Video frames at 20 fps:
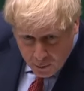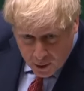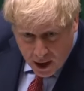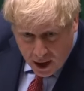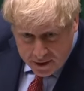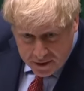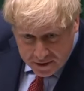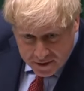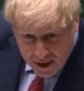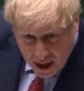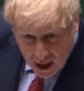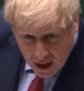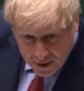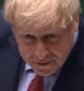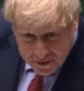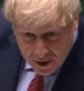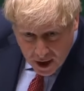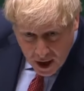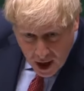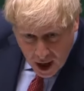would like to tell
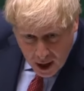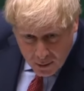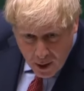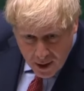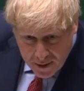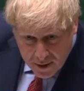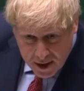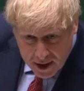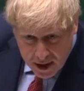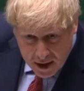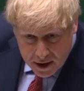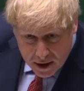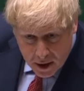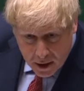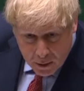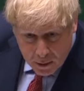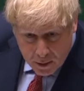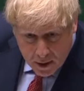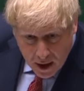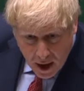us whether he
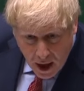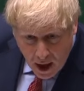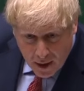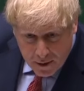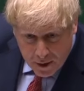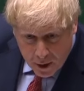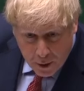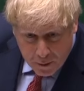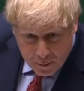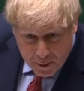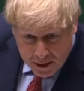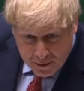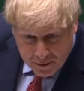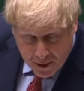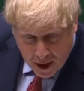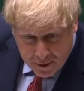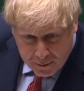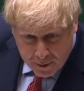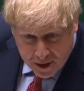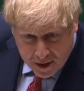knew that it was being
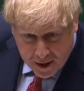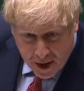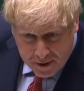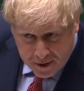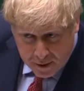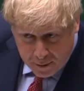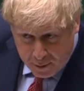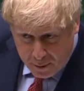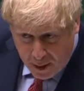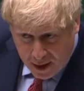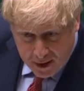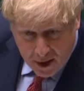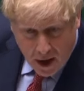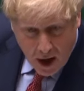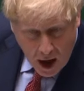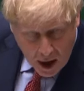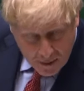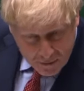transmitted asymptomatically.